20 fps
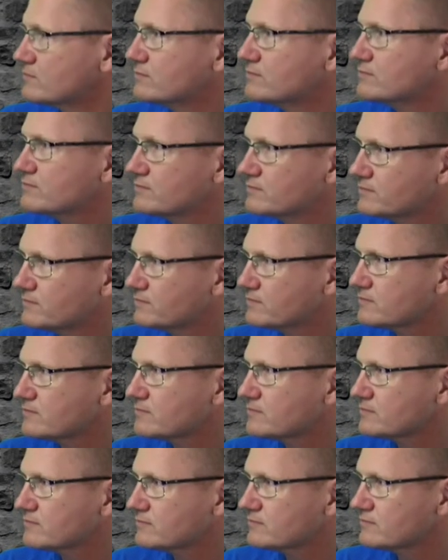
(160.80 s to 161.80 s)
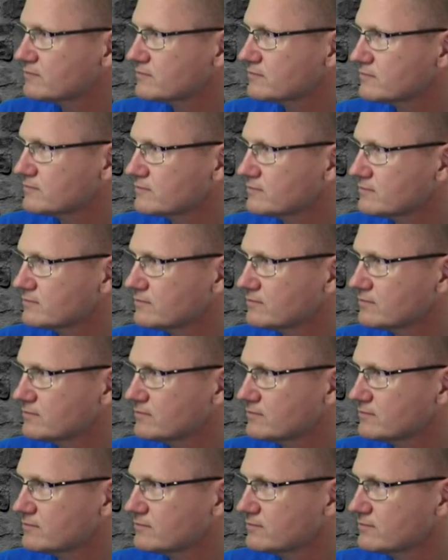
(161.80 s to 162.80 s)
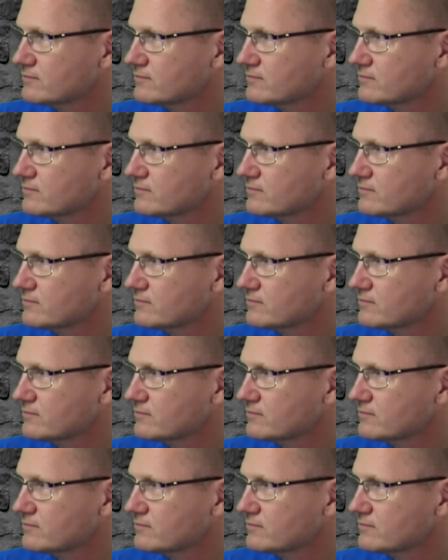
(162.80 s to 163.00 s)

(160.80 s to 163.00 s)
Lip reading: The person shown says nothing.